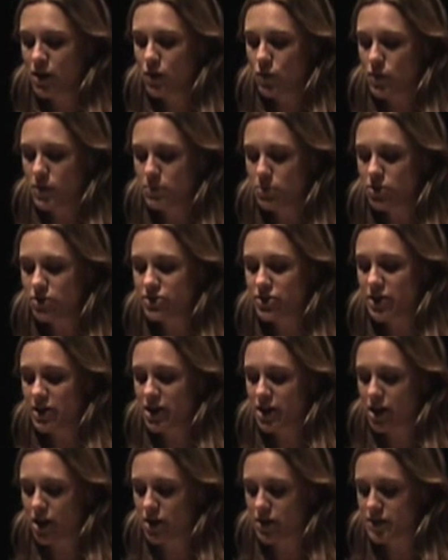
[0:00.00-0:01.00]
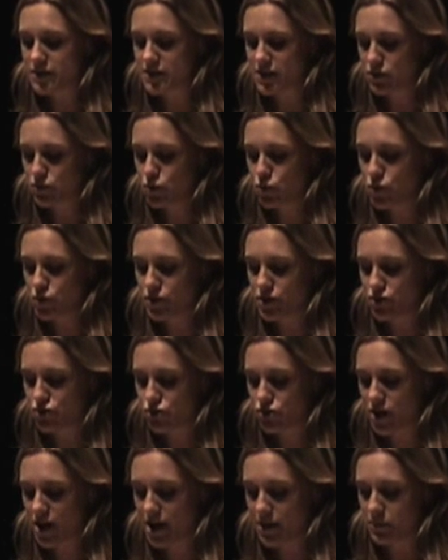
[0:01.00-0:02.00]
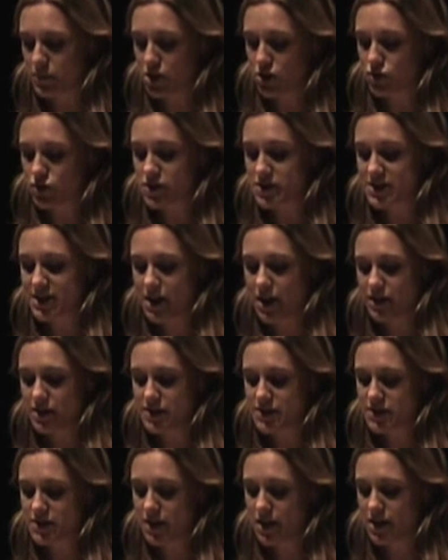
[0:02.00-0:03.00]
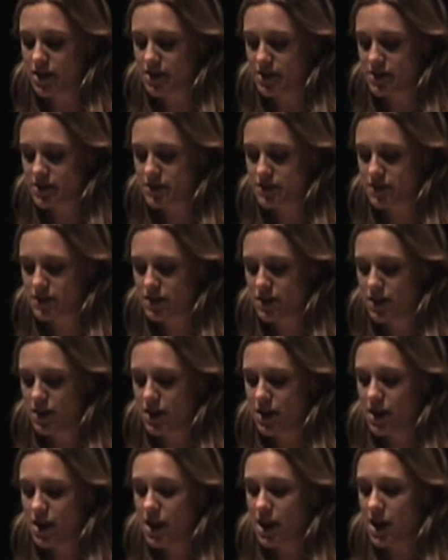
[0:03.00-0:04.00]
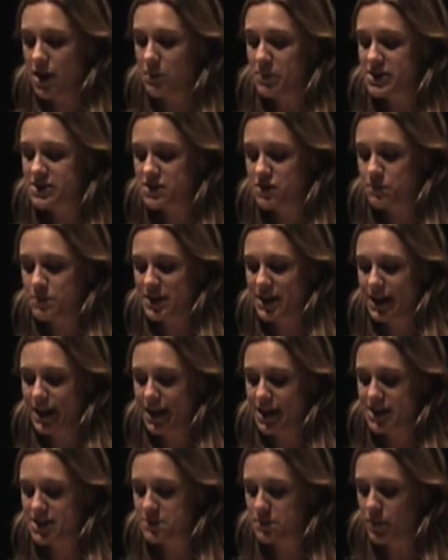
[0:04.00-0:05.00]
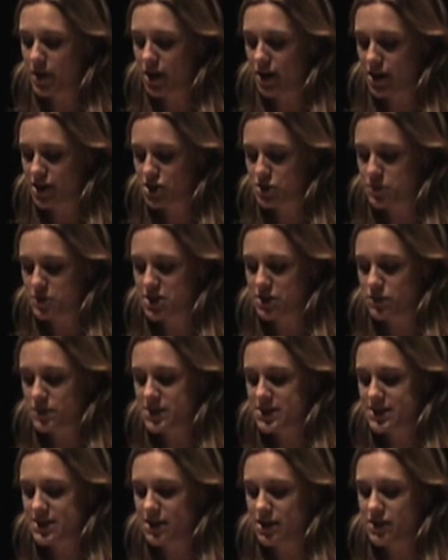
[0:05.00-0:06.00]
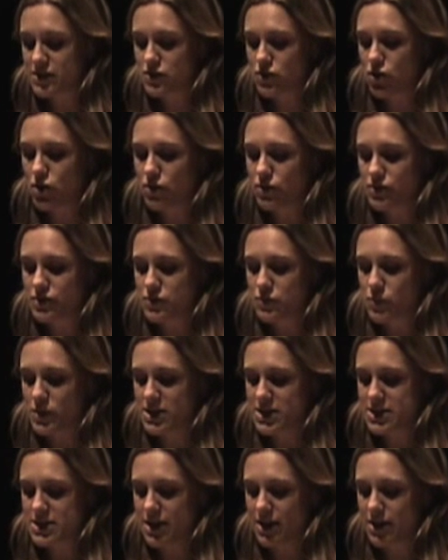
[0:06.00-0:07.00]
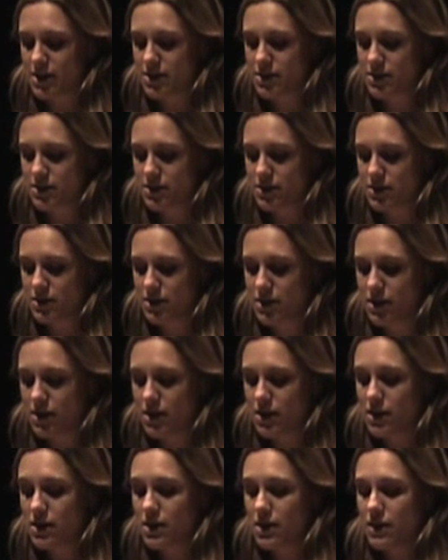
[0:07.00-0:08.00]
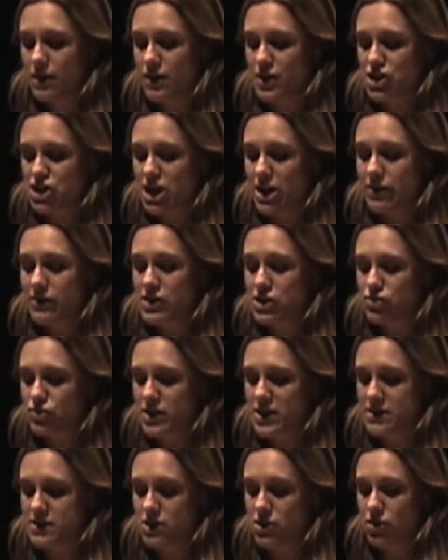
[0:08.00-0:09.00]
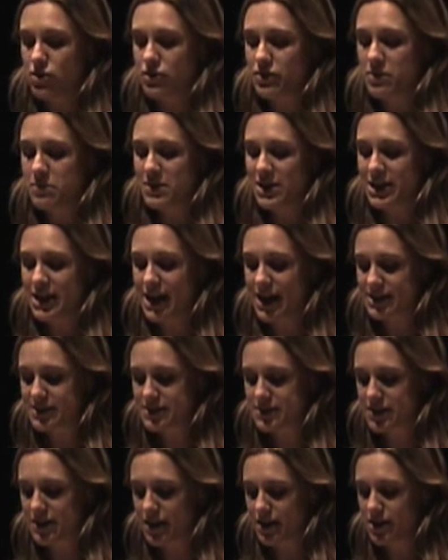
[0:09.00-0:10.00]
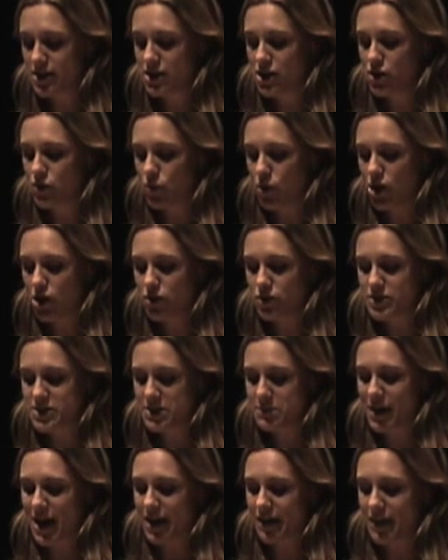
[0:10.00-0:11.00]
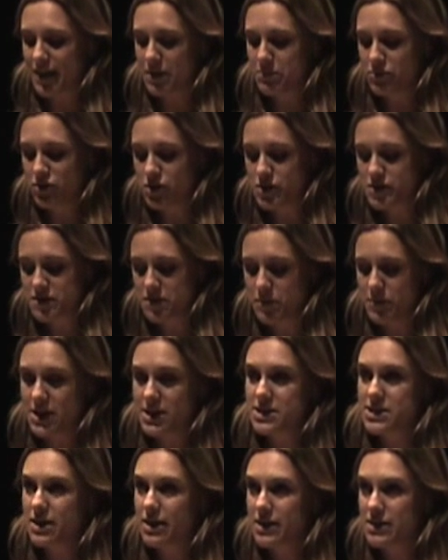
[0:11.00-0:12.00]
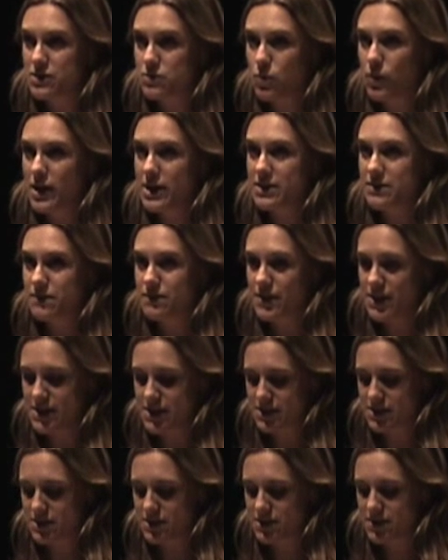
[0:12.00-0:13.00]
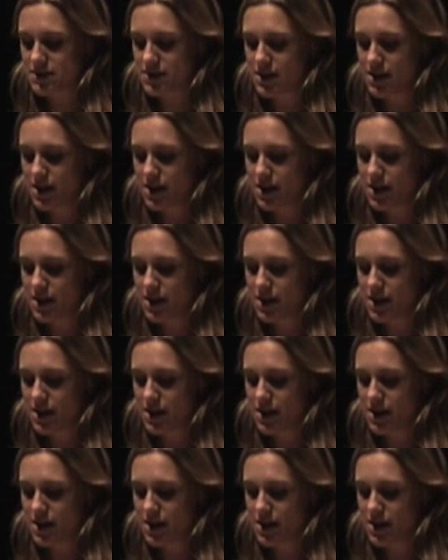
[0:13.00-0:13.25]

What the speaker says: We pulled on our coats and caught the tram across town in silence. It must have been late March, but it was still as cold as winter. The cherry trees along the Miljatska were holding back their blossom in tight white fists,